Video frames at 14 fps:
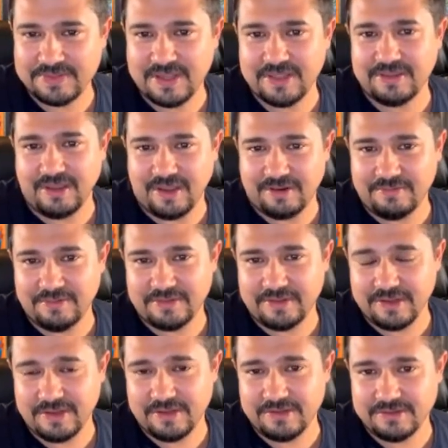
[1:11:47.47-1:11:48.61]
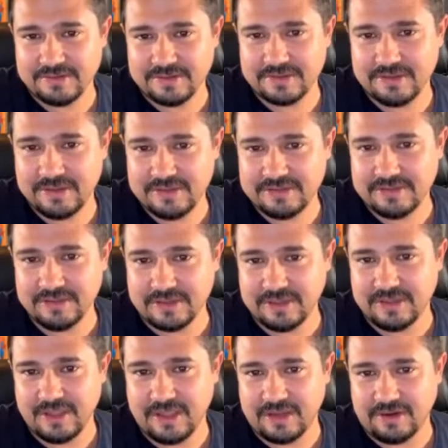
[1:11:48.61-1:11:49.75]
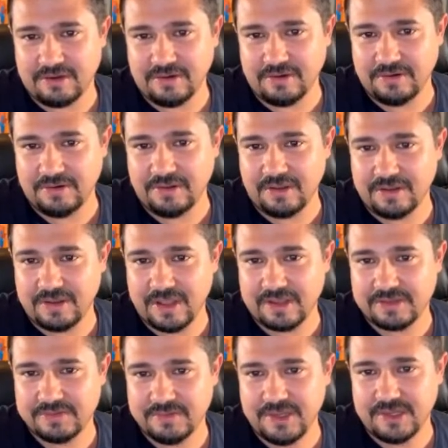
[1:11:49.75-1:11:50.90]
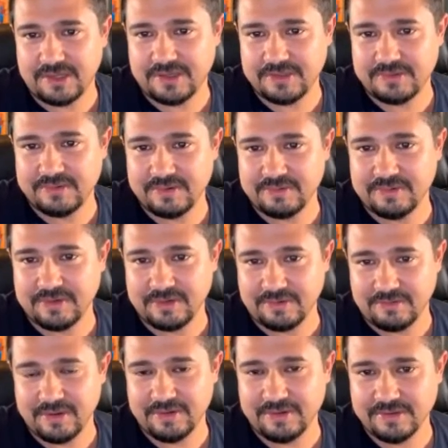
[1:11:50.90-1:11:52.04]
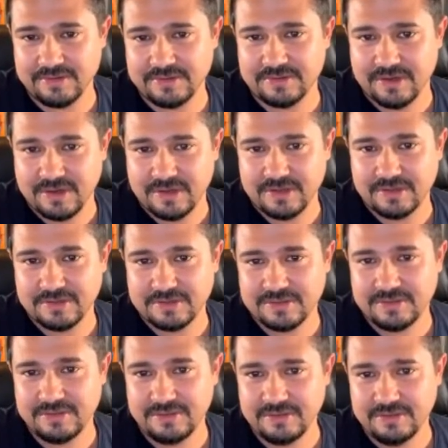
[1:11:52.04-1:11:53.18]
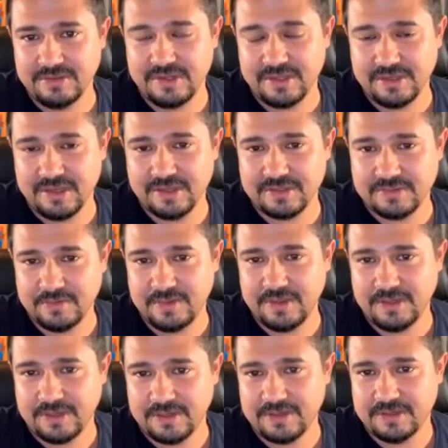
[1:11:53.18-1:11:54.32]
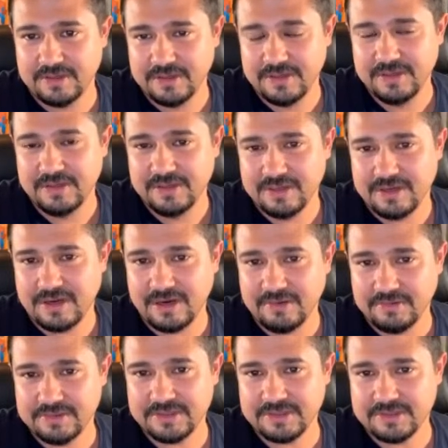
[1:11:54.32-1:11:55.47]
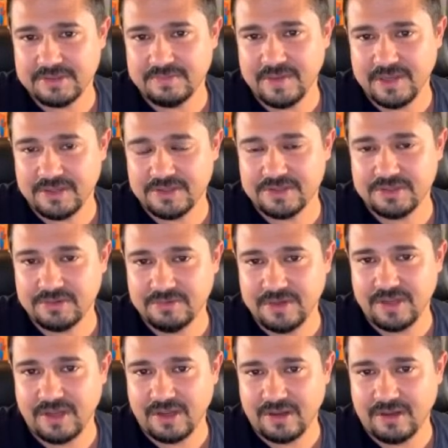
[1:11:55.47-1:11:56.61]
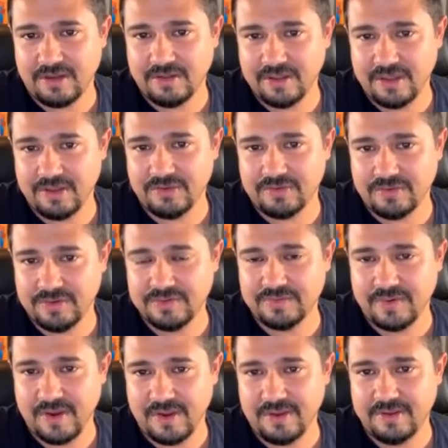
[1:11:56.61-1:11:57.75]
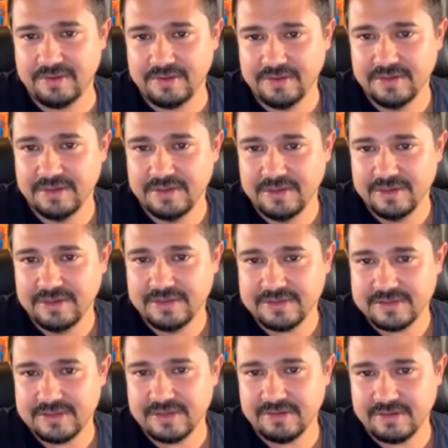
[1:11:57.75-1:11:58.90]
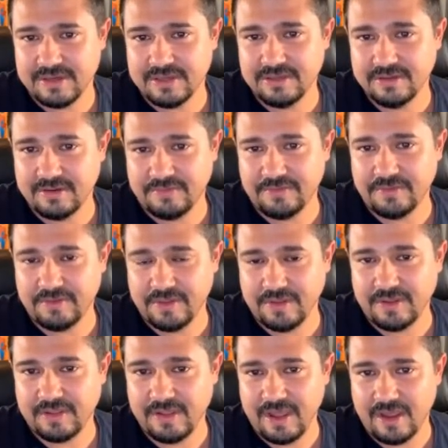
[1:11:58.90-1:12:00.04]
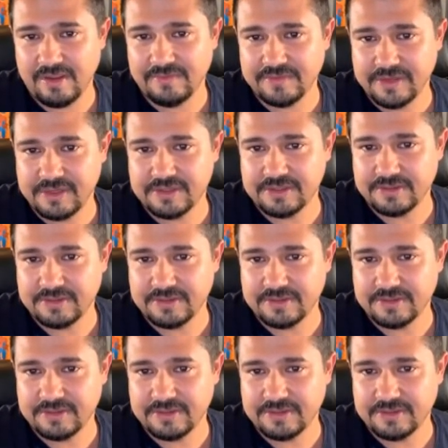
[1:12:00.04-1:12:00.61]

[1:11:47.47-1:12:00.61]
done with those. It's looking like early next week is when we're going to run those drawings. Early next week. All right, we're just making sure we got all the entries right. So look for that live session